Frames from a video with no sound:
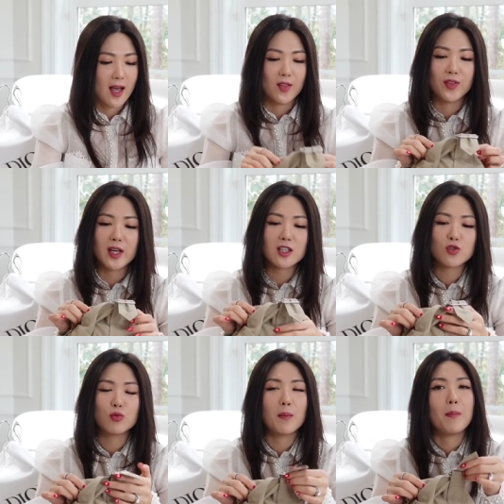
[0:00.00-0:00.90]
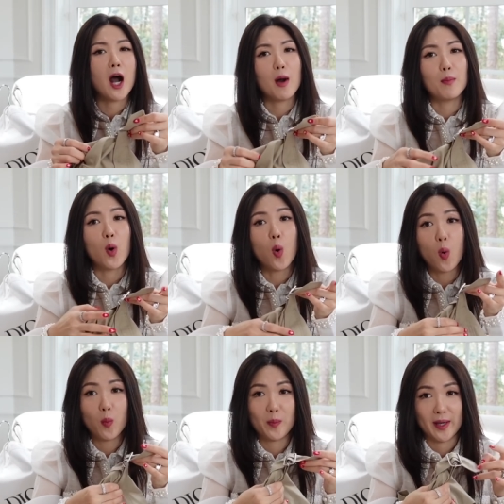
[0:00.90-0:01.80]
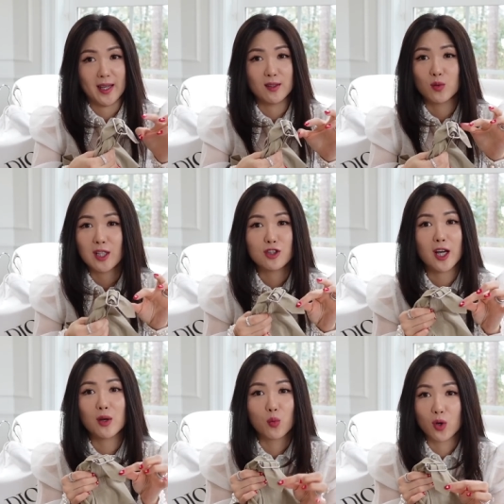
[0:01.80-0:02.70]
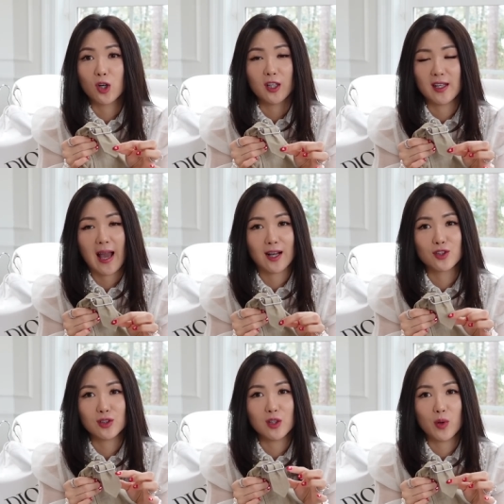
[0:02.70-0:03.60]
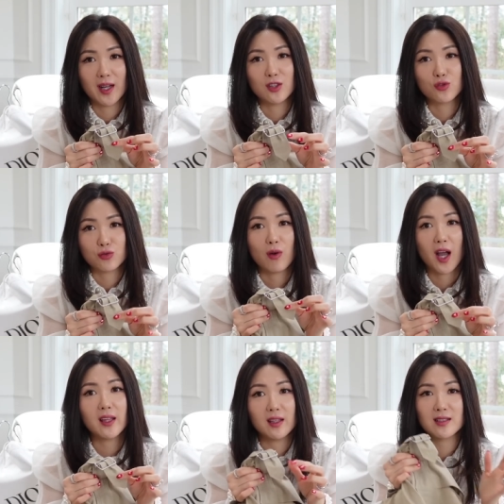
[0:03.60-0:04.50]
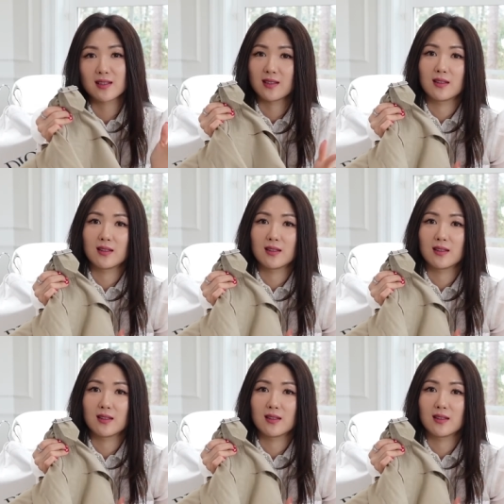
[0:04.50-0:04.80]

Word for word: This will pop open, which I worried actually when I tried this